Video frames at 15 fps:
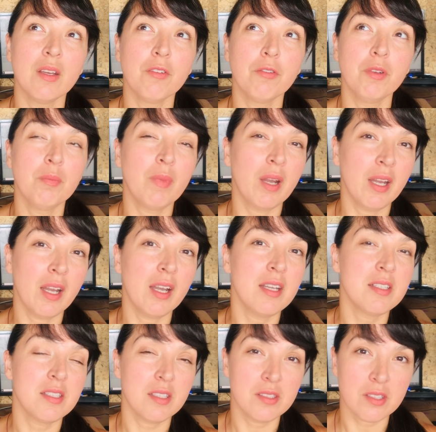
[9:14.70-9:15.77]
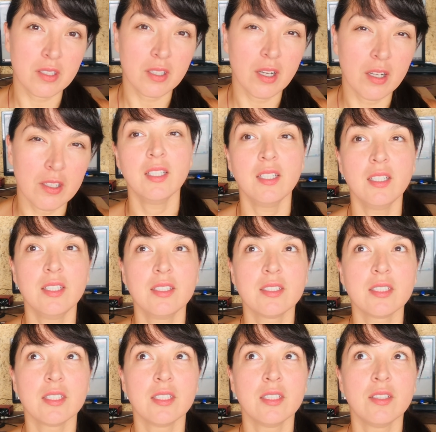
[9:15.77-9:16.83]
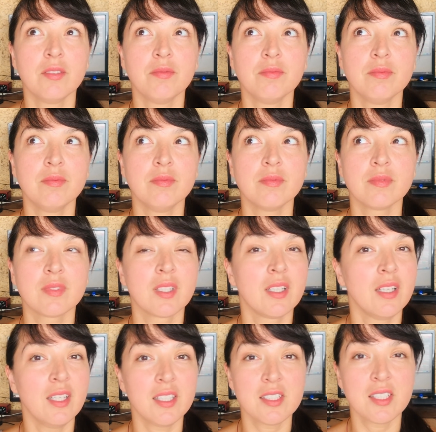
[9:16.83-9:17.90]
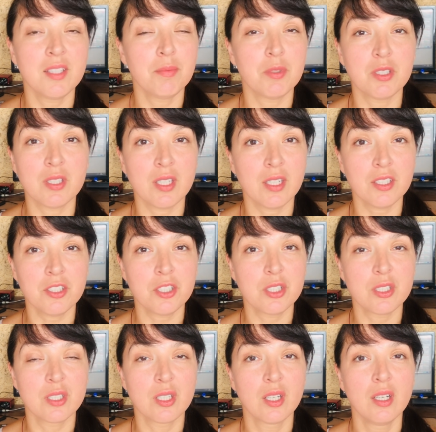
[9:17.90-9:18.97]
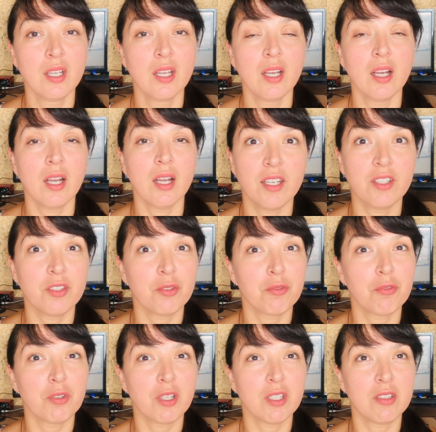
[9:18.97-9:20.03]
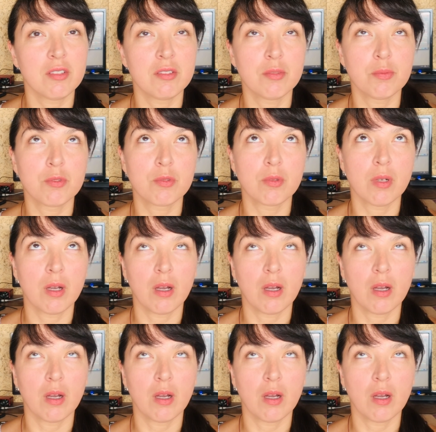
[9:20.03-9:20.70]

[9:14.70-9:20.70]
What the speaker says: my eyes, it's a culture, and let's keep in touch. And don't forget to subscribe.